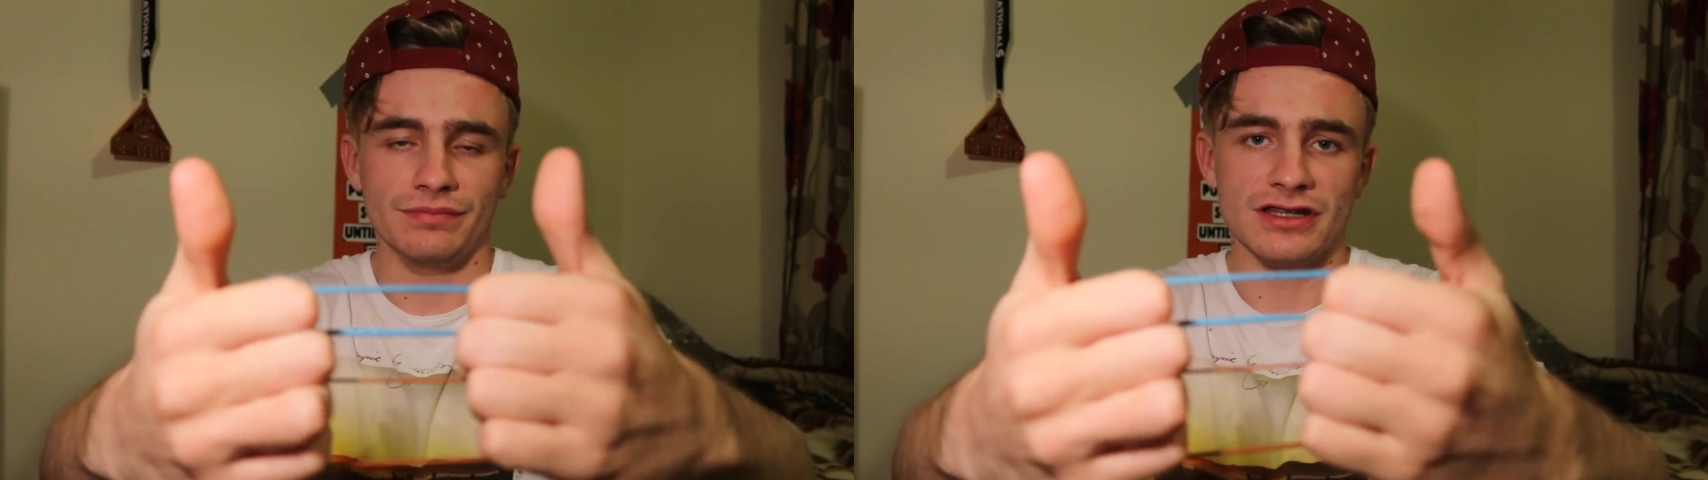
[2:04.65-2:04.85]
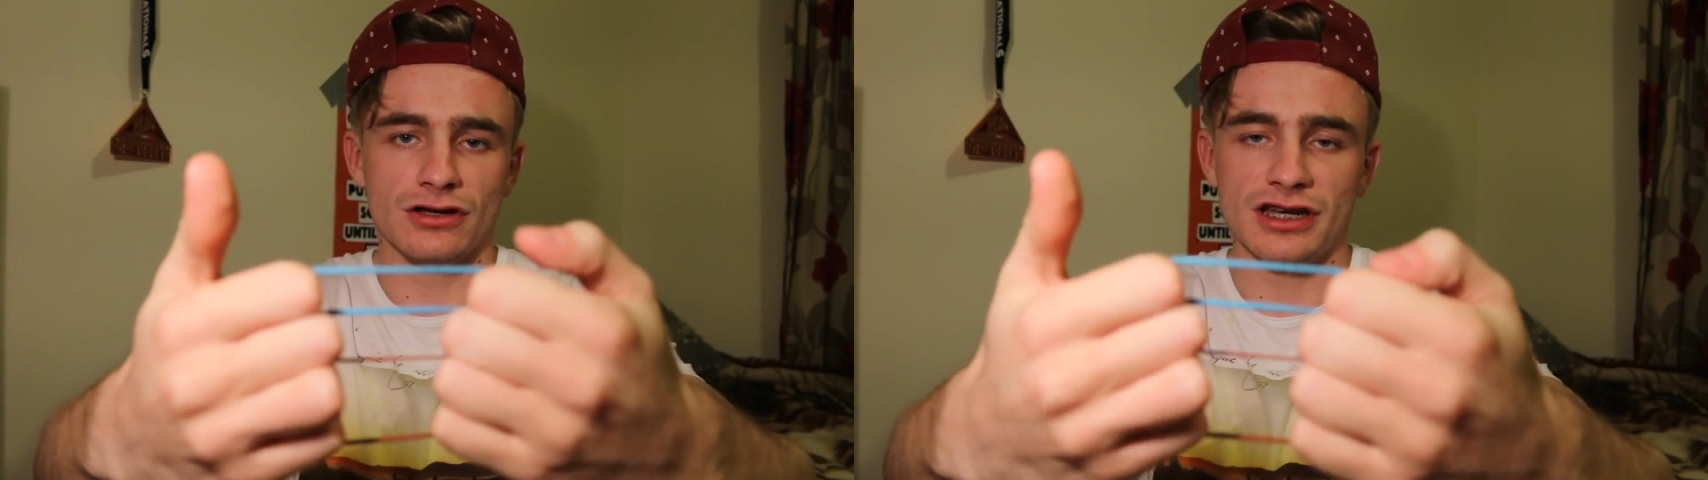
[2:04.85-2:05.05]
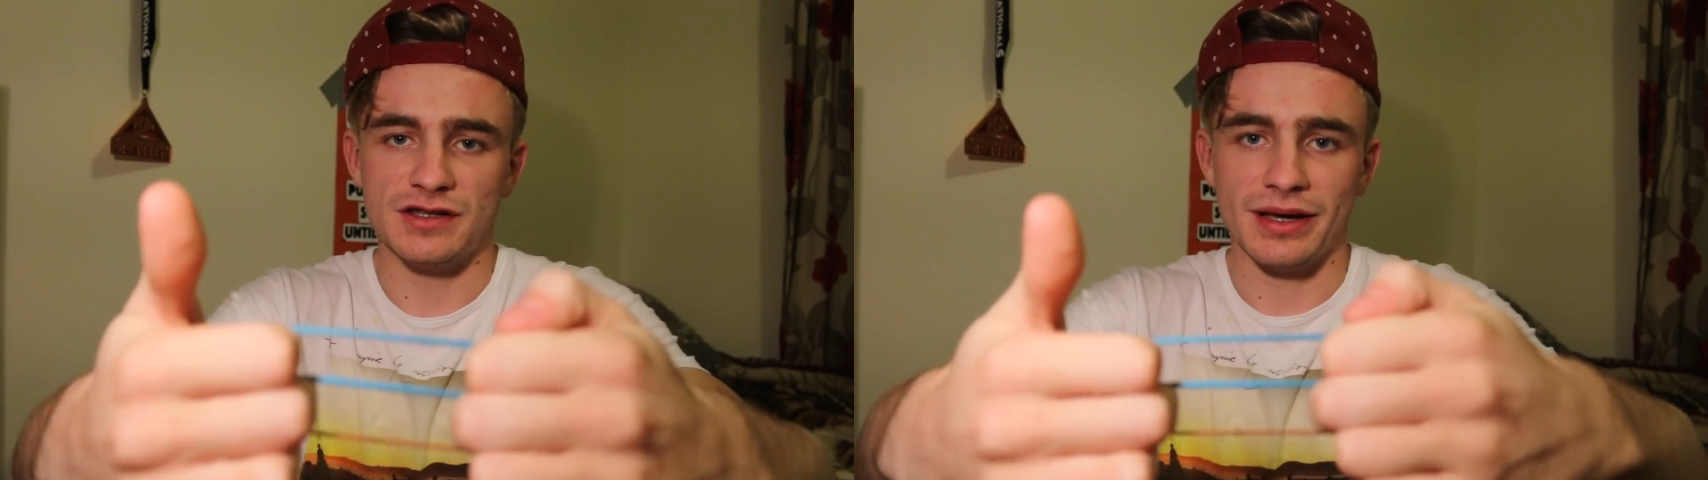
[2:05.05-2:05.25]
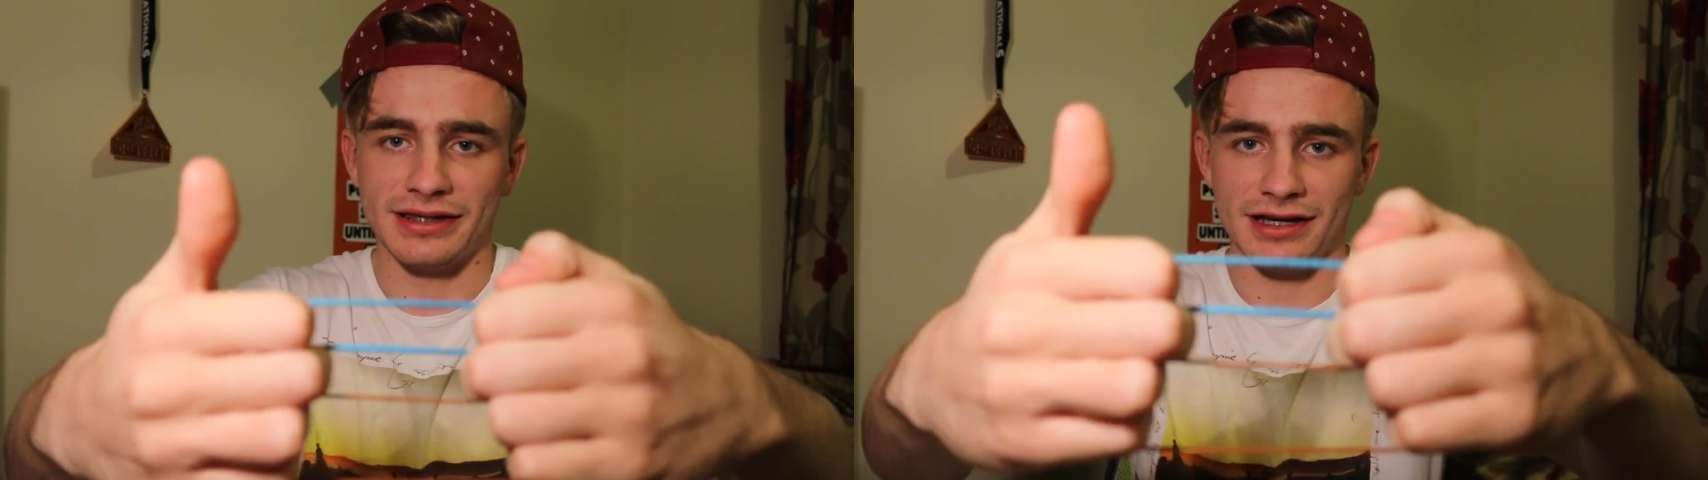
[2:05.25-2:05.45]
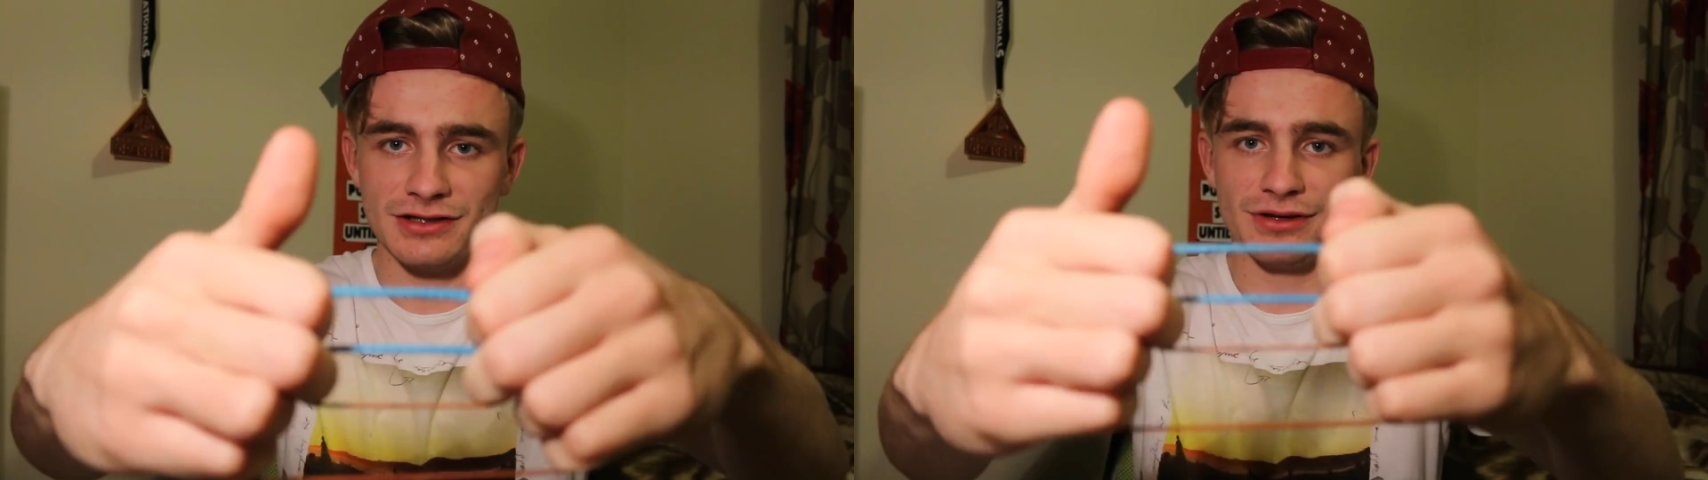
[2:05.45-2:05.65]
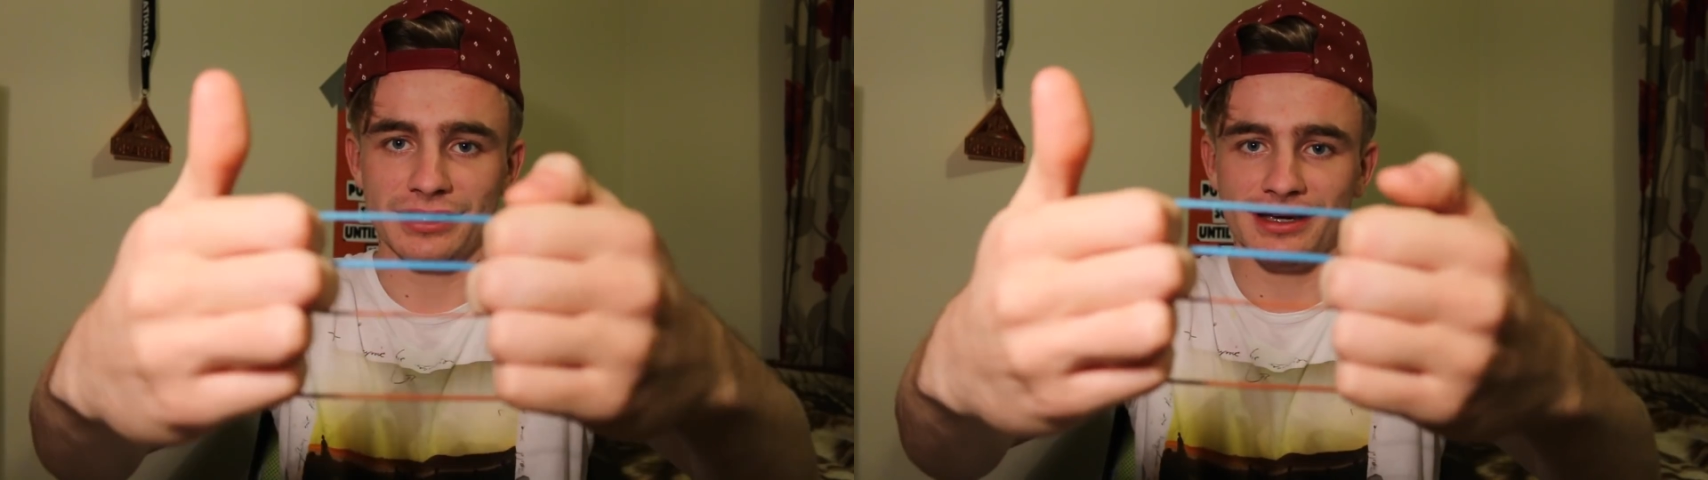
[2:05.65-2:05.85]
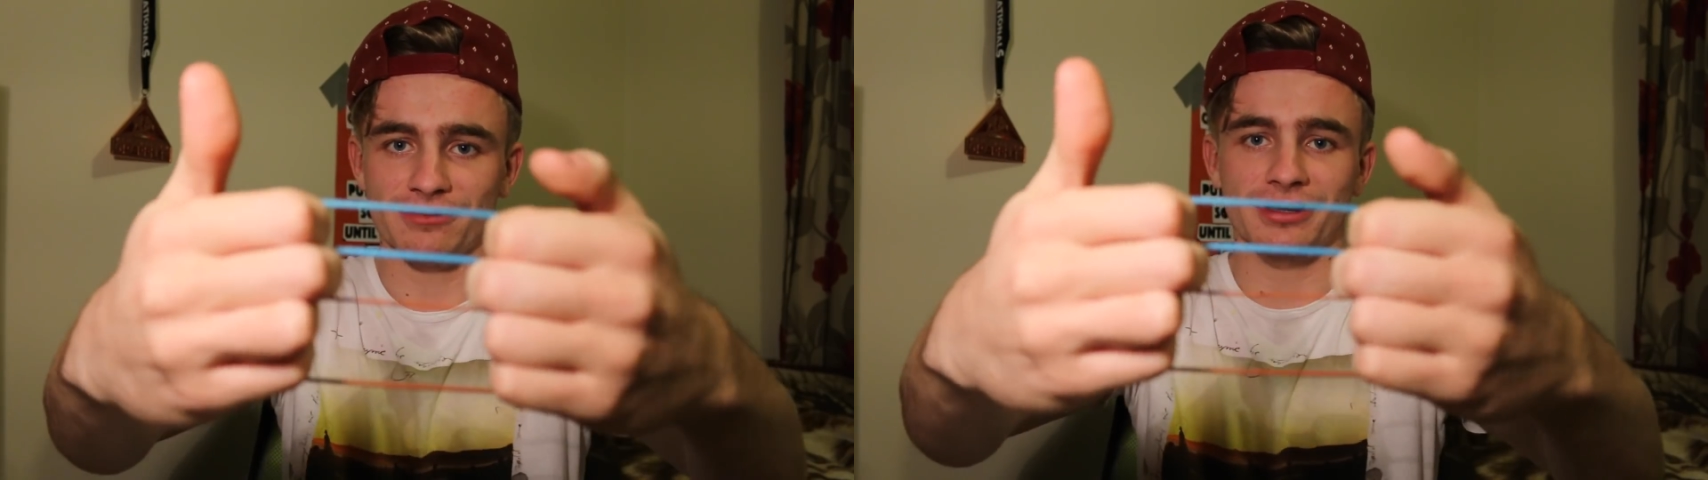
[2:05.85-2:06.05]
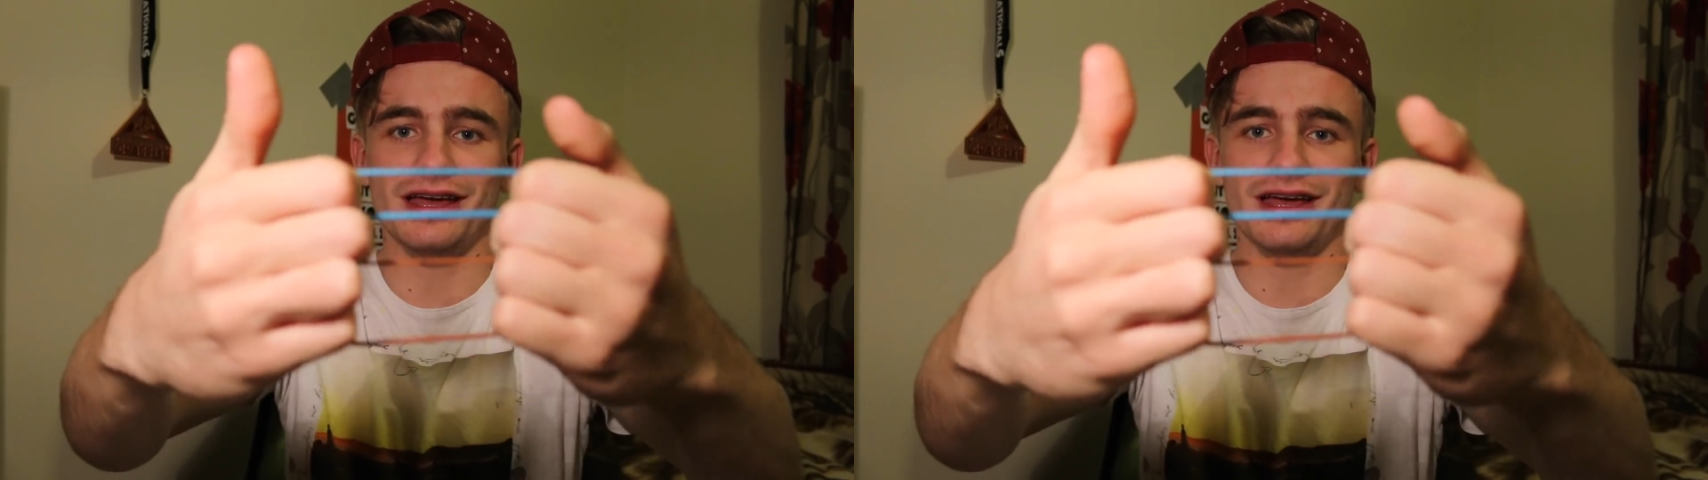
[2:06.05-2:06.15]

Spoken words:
there's only spectators really.